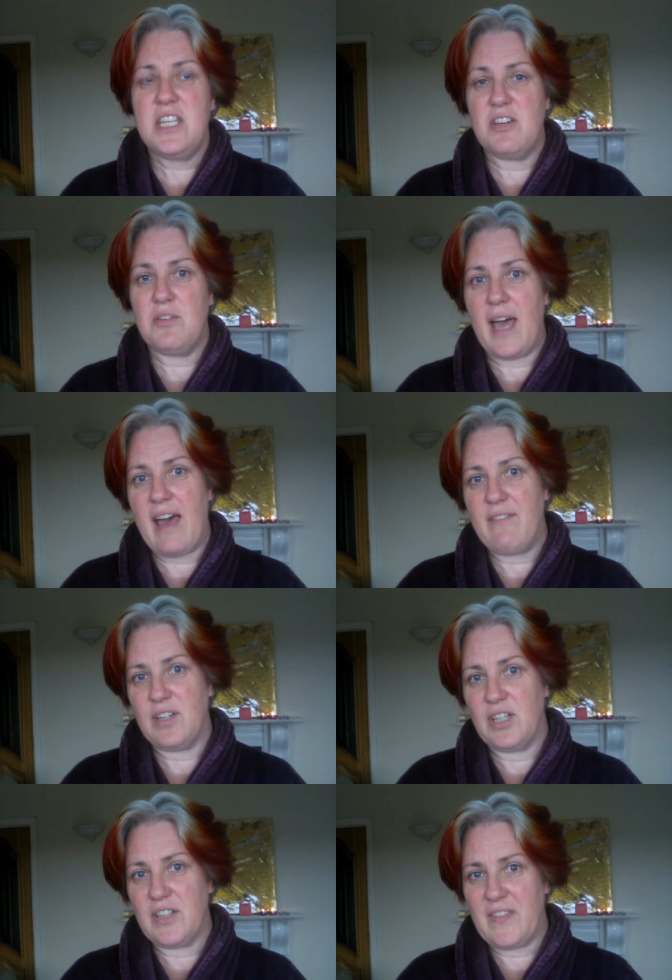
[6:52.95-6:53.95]
Do have
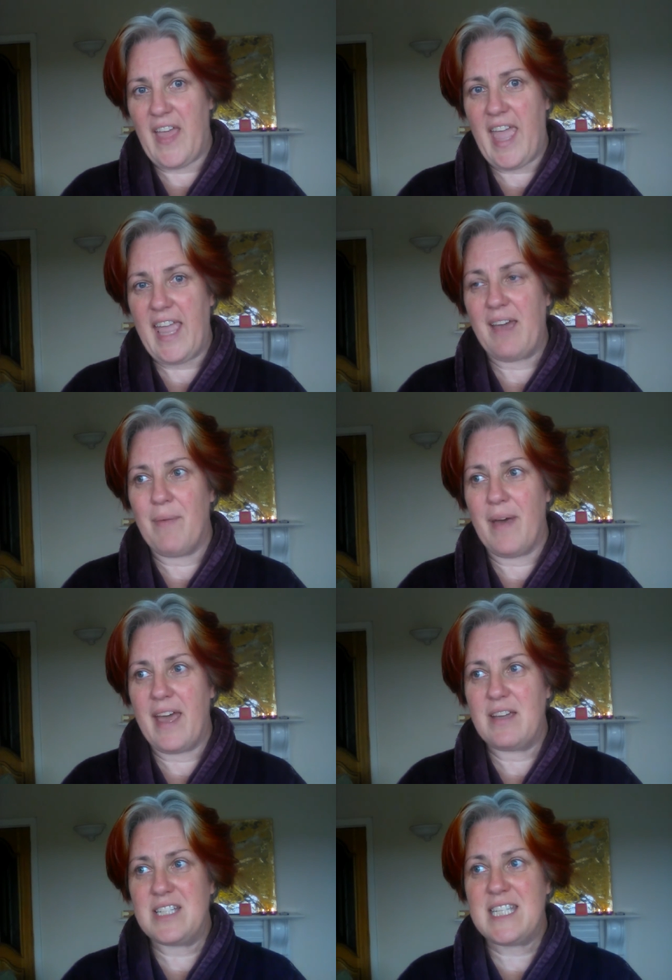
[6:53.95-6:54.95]
a good think
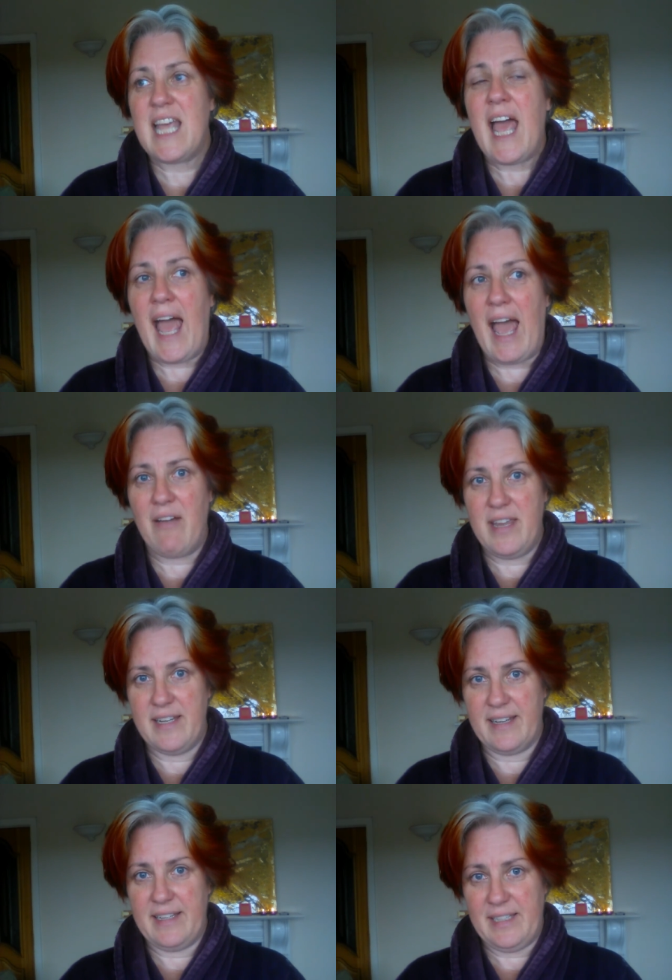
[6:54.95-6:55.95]
about how
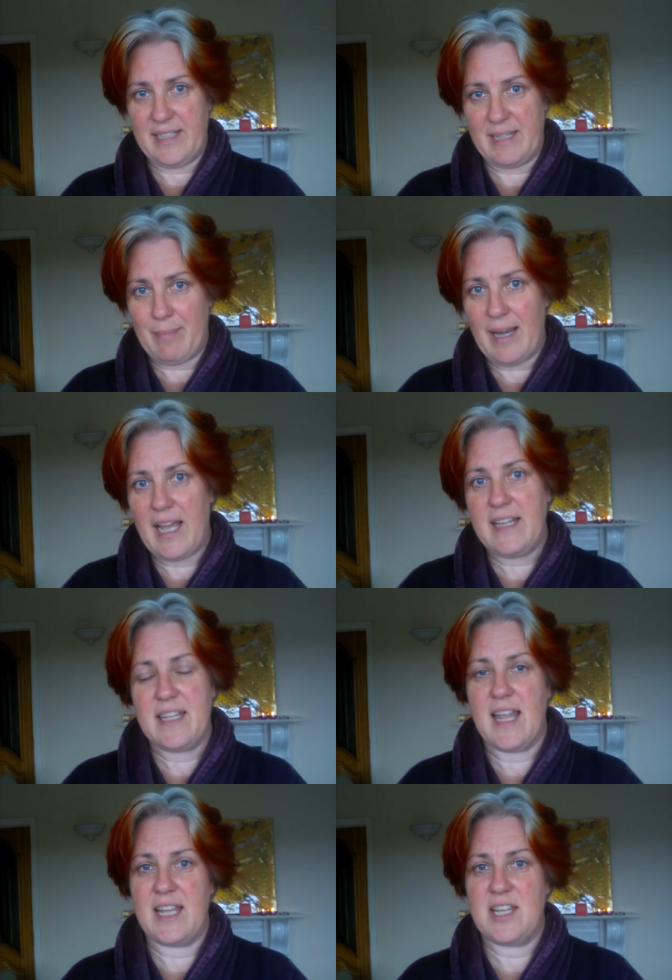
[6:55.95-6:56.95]
you, you can apply
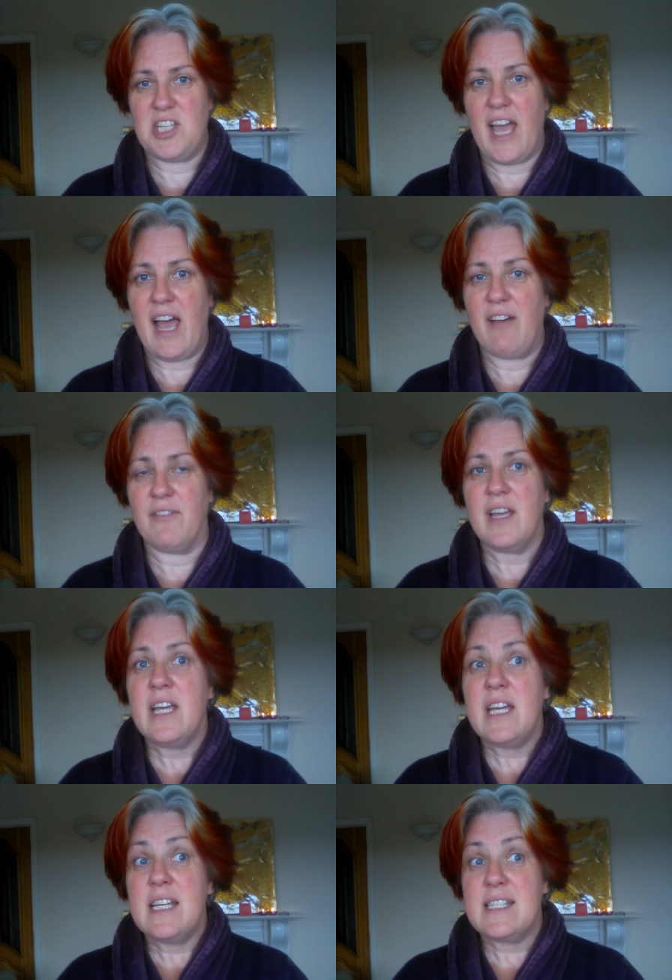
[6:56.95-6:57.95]
the knowledge you have
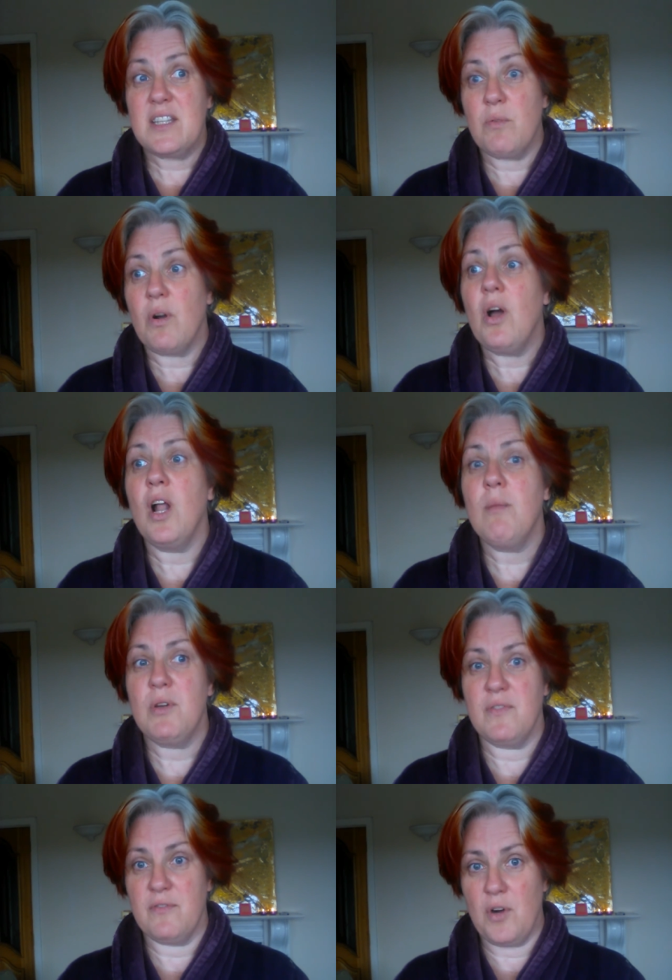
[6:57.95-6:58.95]
so that we're all
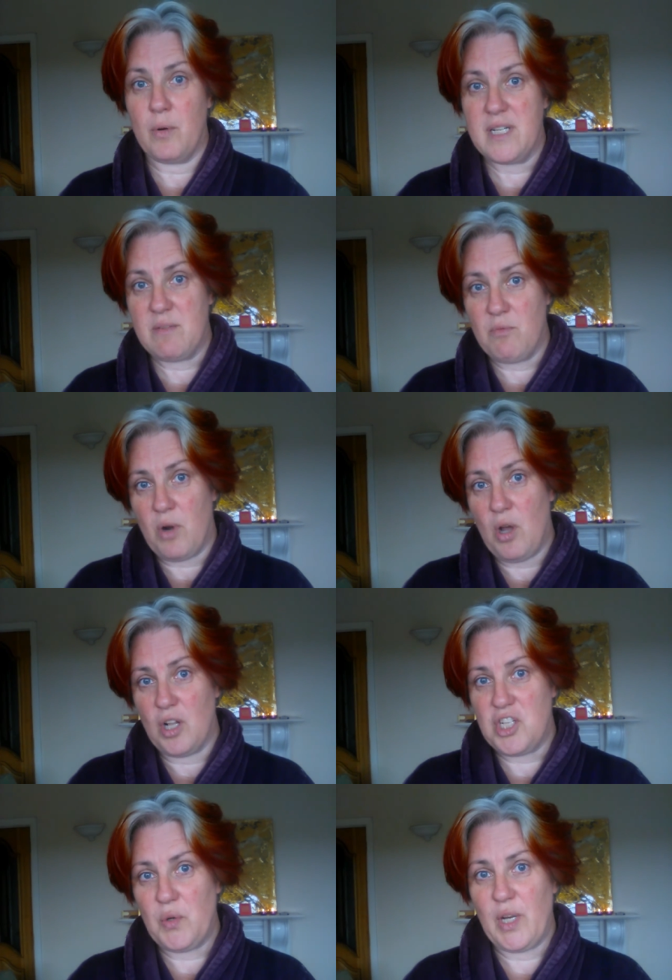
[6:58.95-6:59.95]
moving forward and we're
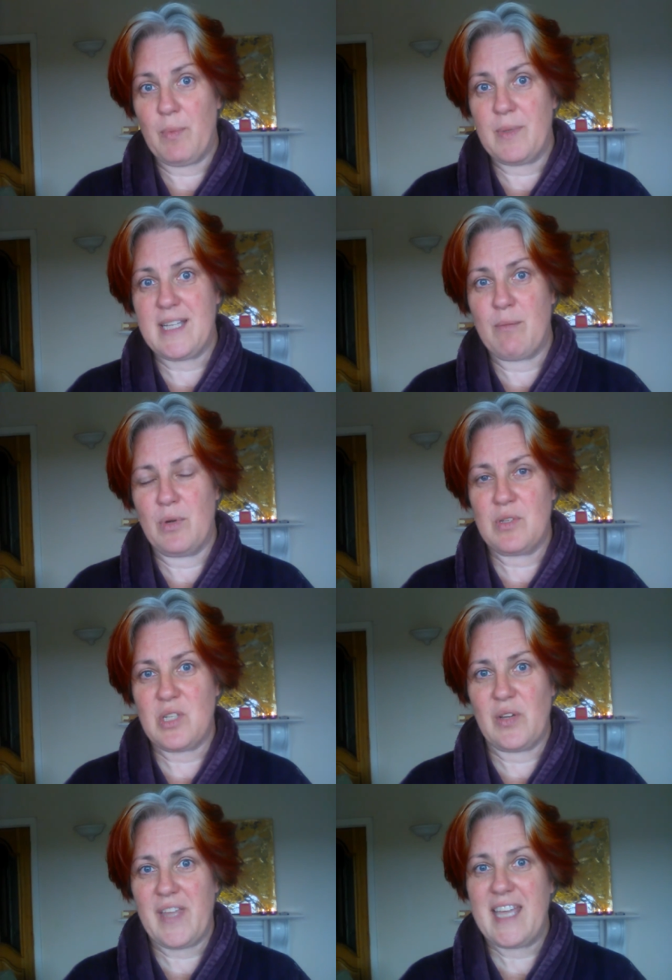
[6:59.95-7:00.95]
all showing up as our
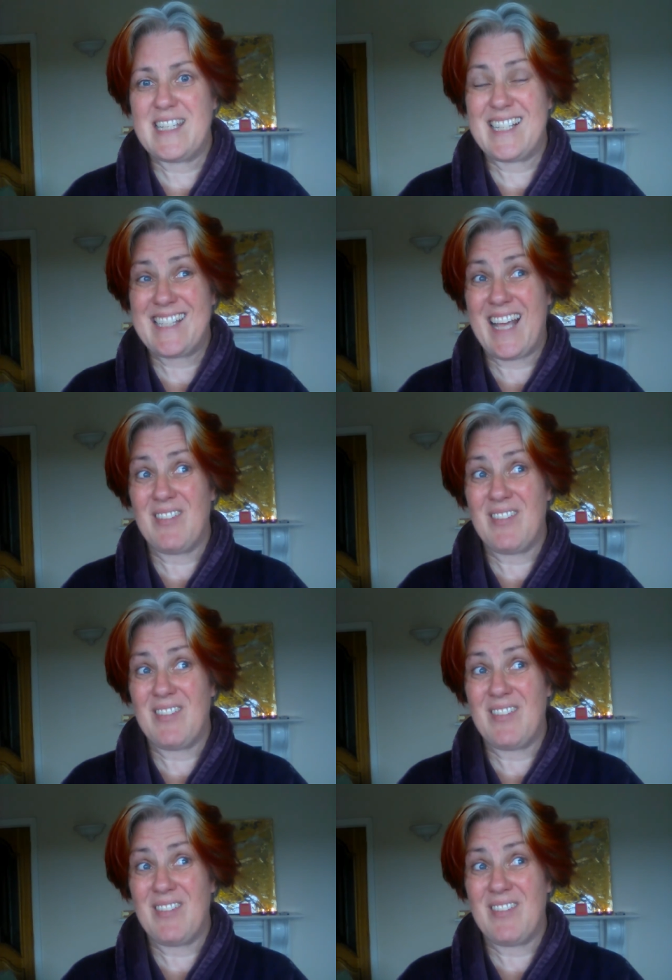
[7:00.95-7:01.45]
most authentic